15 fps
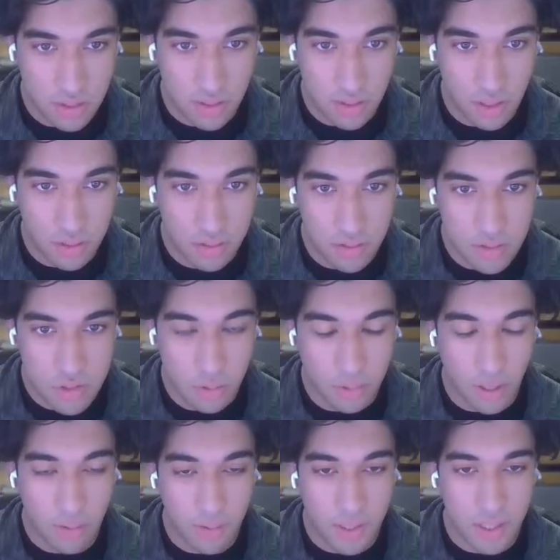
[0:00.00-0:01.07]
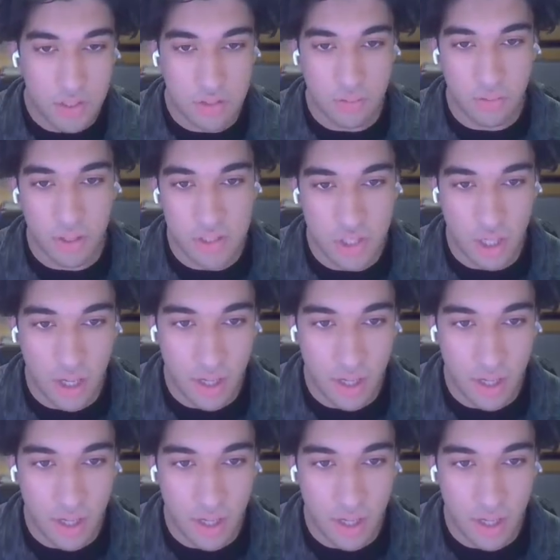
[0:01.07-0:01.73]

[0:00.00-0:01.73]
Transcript: then London took out Asian range